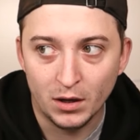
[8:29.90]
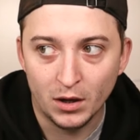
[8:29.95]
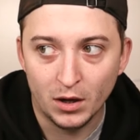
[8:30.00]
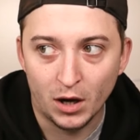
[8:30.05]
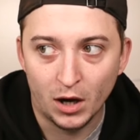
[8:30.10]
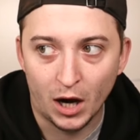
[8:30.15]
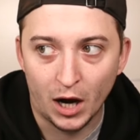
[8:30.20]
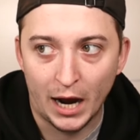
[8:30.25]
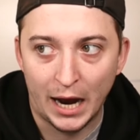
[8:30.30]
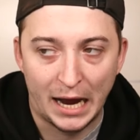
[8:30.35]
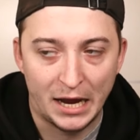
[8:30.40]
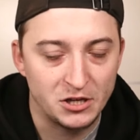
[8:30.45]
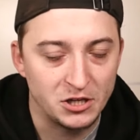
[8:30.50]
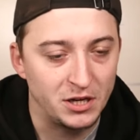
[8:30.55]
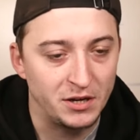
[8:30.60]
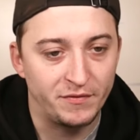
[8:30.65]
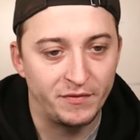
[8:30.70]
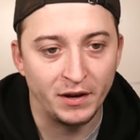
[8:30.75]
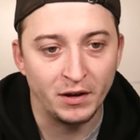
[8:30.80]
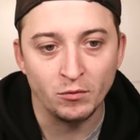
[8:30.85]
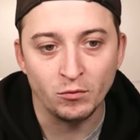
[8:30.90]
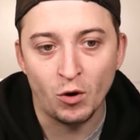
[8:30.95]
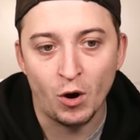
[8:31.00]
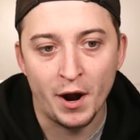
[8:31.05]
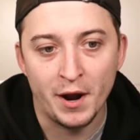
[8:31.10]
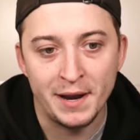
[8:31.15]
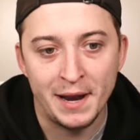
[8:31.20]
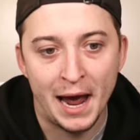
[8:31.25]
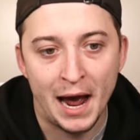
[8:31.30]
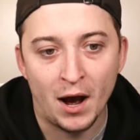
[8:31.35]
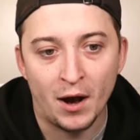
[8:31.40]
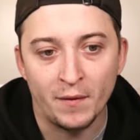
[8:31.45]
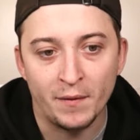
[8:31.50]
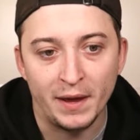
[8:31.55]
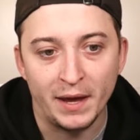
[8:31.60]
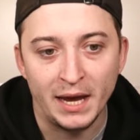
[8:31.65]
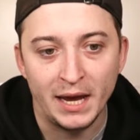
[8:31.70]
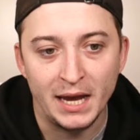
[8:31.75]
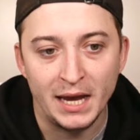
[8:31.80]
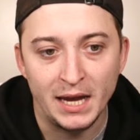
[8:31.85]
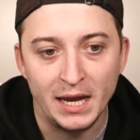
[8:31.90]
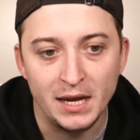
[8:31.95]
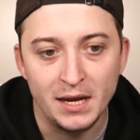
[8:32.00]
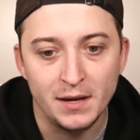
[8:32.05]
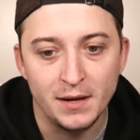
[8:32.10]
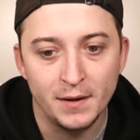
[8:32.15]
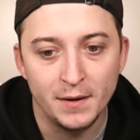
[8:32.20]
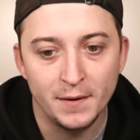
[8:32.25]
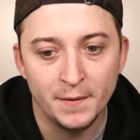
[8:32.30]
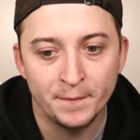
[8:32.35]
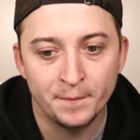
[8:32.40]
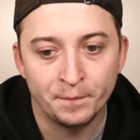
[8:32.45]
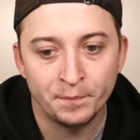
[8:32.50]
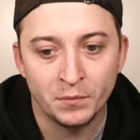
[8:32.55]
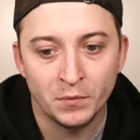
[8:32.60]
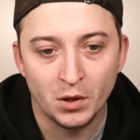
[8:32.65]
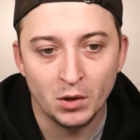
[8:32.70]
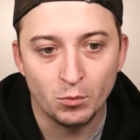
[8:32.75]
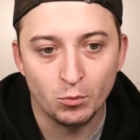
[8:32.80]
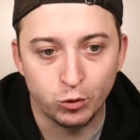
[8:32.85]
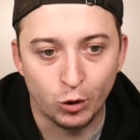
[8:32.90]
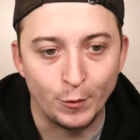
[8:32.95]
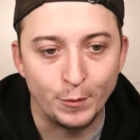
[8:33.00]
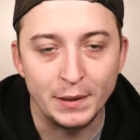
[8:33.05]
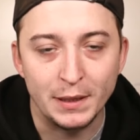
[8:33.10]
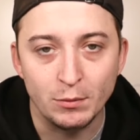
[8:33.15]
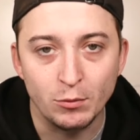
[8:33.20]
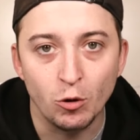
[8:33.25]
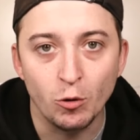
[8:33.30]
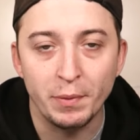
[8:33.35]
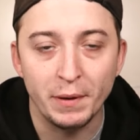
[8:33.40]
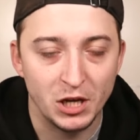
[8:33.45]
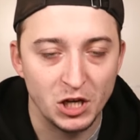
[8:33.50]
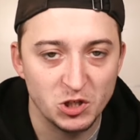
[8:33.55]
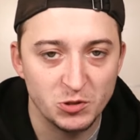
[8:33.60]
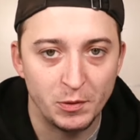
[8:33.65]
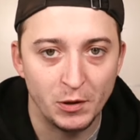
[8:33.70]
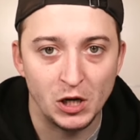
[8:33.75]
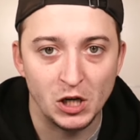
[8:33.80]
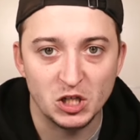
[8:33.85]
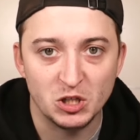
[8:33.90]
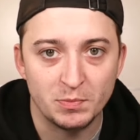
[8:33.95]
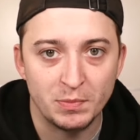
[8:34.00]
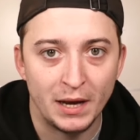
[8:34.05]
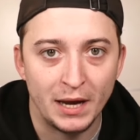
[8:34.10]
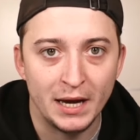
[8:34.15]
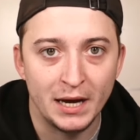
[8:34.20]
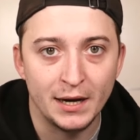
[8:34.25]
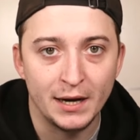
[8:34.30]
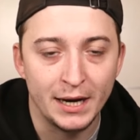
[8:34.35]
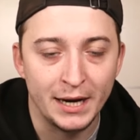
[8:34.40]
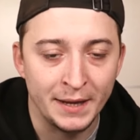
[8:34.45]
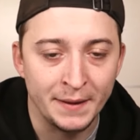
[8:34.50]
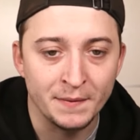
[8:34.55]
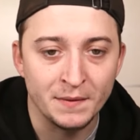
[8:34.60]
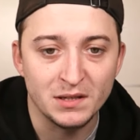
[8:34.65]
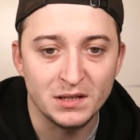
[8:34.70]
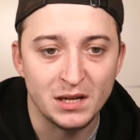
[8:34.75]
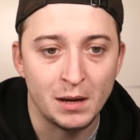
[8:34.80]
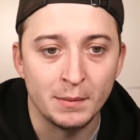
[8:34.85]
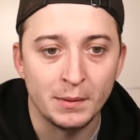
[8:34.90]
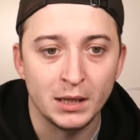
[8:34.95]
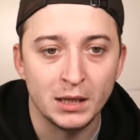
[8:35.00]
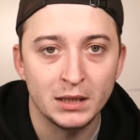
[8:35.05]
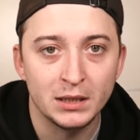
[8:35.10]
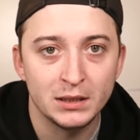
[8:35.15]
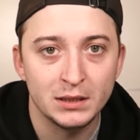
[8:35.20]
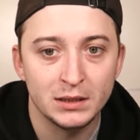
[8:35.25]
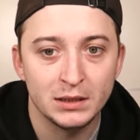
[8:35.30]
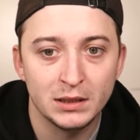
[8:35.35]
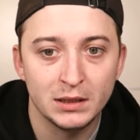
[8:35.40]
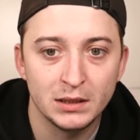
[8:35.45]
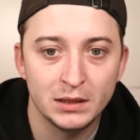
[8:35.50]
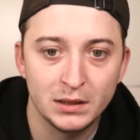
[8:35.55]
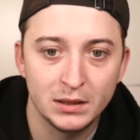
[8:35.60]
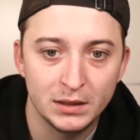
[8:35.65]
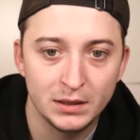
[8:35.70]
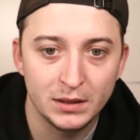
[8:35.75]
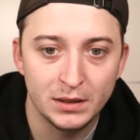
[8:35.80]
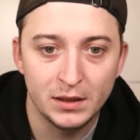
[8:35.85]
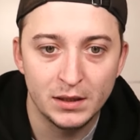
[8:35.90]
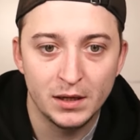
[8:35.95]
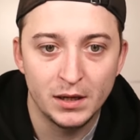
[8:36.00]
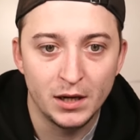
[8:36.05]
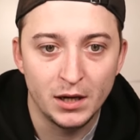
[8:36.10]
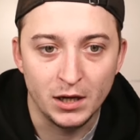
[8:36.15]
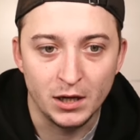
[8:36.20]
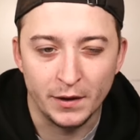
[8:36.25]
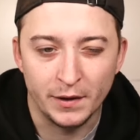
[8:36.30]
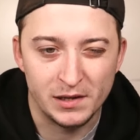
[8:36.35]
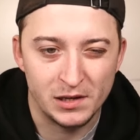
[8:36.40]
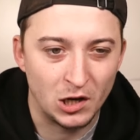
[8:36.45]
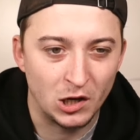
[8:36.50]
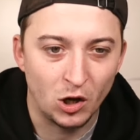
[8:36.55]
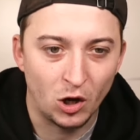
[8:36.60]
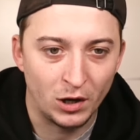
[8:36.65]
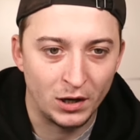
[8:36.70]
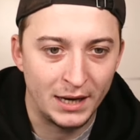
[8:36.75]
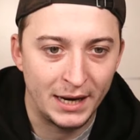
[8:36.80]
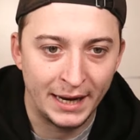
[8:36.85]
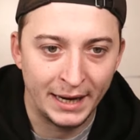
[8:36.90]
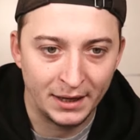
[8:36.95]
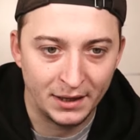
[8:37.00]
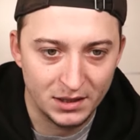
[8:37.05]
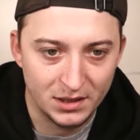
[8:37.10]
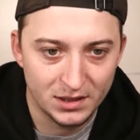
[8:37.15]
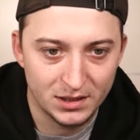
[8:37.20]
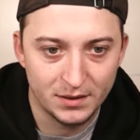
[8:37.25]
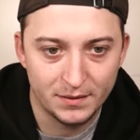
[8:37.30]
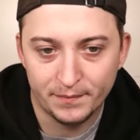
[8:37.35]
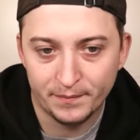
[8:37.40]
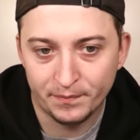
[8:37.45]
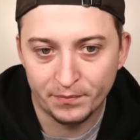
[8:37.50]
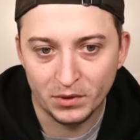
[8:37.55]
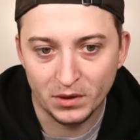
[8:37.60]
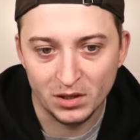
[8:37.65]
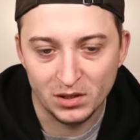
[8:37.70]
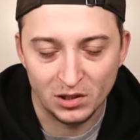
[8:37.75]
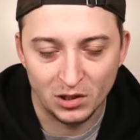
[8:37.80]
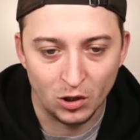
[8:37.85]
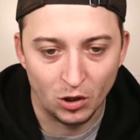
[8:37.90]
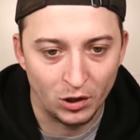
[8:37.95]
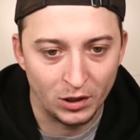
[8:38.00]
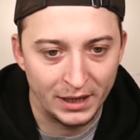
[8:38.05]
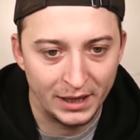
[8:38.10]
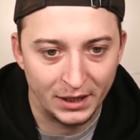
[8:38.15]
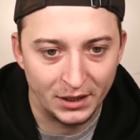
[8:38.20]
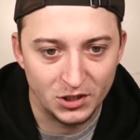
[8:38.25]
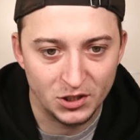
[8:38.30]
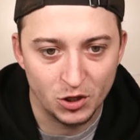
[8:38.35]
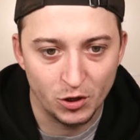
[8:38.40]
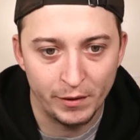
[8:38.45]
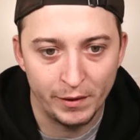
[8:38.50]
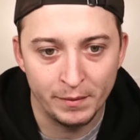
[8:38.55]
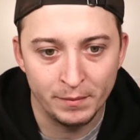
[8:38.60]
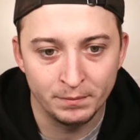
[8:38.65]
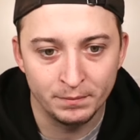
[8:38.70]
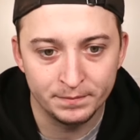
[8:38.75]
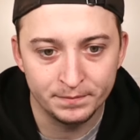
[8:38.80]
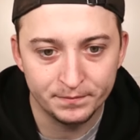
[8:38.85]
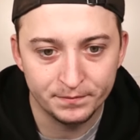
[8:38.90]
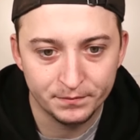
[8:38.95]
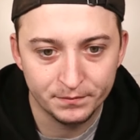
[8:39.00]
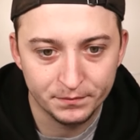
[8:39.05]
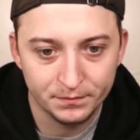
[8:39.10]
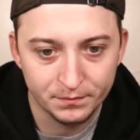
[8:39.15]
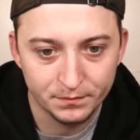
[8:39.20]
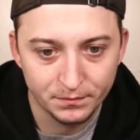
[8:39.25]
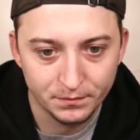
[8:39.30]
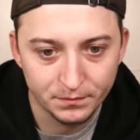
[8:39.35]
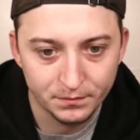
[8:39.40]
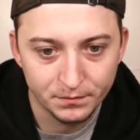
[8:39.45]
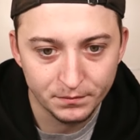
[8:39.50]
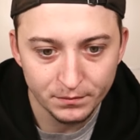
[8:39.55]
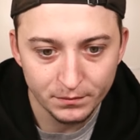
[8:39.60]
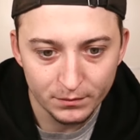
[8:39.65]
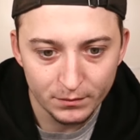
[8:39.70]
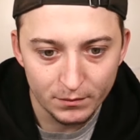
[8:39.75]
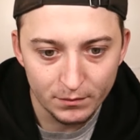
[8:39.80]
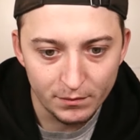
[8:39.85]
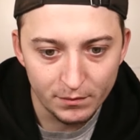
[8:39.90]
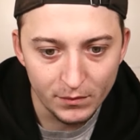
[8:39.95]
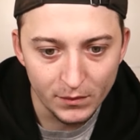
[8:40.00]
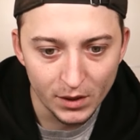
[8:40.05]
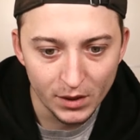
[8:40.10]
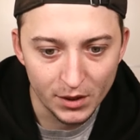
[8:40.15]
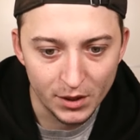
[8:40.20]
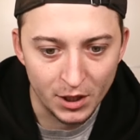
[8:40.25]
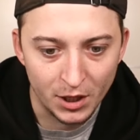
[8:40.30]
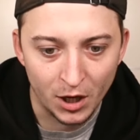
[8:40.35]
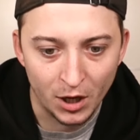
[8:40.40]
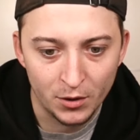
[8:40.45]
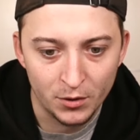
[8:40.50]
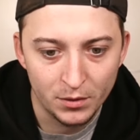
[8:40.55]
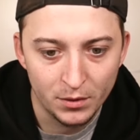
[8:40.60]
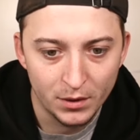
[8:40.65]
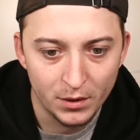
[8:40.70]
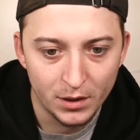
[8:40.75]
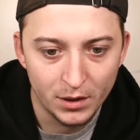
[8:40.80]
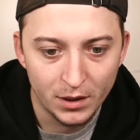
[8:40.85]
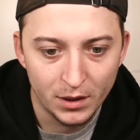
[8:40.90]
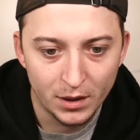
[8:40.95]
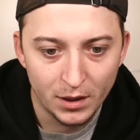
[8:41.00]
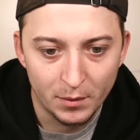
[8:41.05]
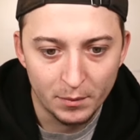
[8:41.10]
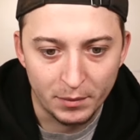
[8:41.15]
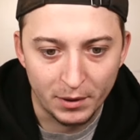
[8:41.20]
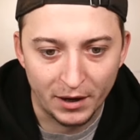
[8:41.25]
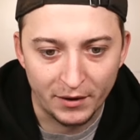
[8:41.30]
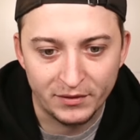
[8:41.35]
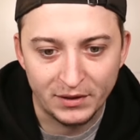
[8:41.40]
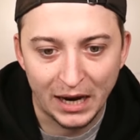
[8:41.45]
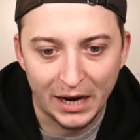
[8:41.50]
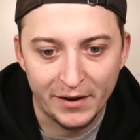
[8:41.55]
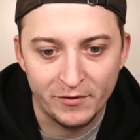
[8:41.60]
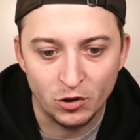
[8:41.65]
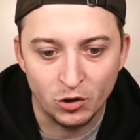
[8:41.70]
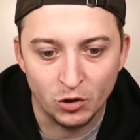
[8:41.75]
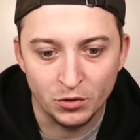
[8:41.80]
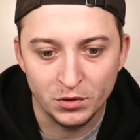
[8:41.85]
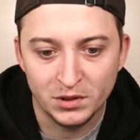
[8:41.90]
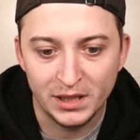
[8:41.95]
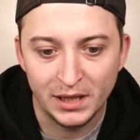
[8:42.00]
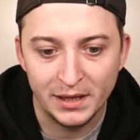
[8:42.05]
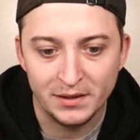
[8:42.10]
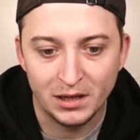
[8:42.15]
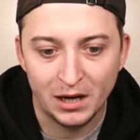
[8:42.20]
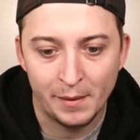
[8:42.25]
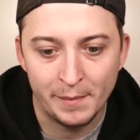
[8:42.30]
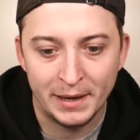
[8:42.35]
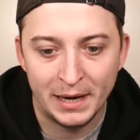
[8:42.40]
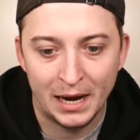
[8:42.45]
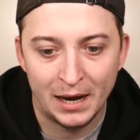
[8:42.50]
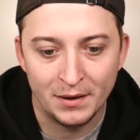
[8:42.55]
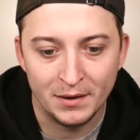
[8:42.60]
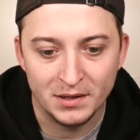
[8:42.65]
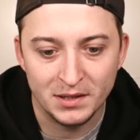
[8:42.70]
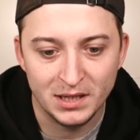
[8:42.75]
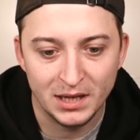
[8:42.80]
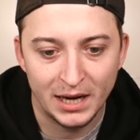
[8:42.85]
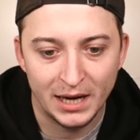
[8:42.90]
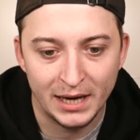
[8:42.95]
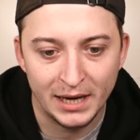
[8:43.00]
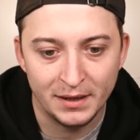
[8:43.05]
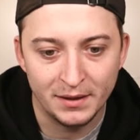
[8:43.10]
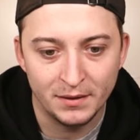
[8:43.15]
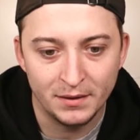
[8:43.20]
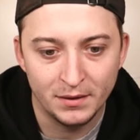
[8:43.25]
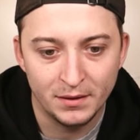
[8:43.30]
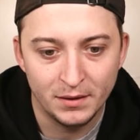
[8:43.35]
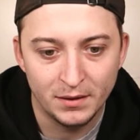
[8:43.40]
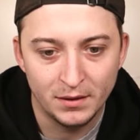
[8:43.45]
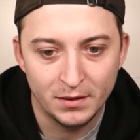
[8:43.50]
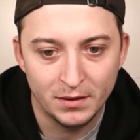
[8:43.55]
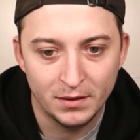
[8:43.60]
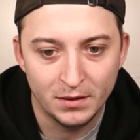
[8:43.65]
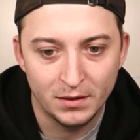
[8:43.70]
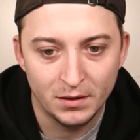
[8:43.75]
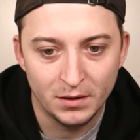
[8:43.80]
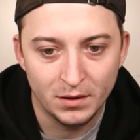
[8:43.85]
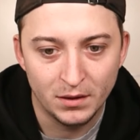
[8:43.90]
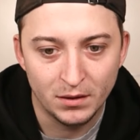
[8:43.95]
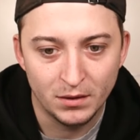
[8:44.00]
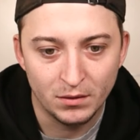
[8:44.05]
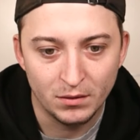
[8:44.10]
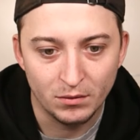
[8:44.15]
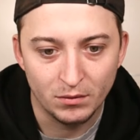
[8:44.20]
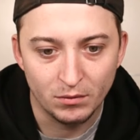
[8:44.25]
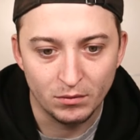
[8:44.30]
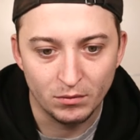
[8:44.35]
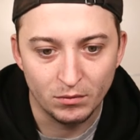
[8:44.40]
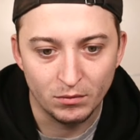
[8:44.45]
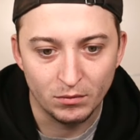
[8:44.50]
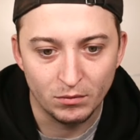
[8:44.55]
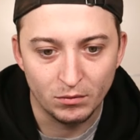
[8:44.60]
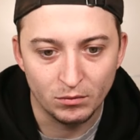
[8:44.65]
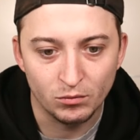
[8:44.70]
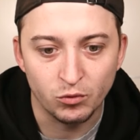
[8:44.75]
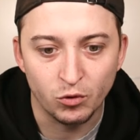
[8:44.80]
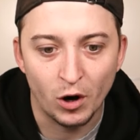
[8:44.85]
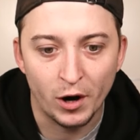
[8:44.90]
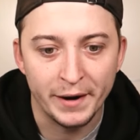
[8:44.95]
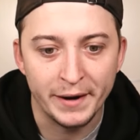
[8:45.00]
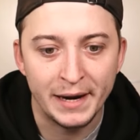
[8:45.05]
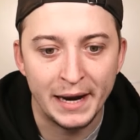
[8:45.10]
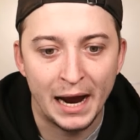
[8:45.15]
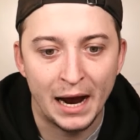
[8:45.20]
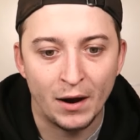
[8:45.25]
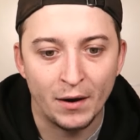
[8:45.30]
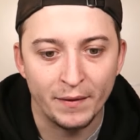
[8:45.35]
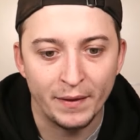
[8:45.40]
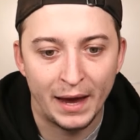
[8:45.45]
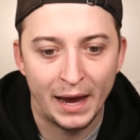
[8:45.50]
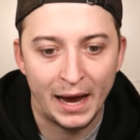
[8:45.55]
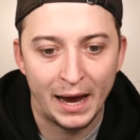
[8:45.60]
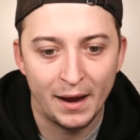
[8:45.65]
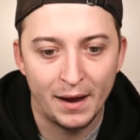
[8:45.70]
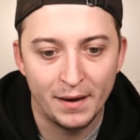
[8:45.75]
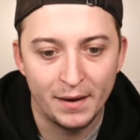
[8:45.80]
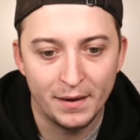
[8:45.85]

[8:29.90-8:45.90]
I actually think right now that he probably will be a Spurs player in the summer. You know, there's a lot of links. There's a lot of links to him, you know. But if David Ornstein's coming out and saying right now that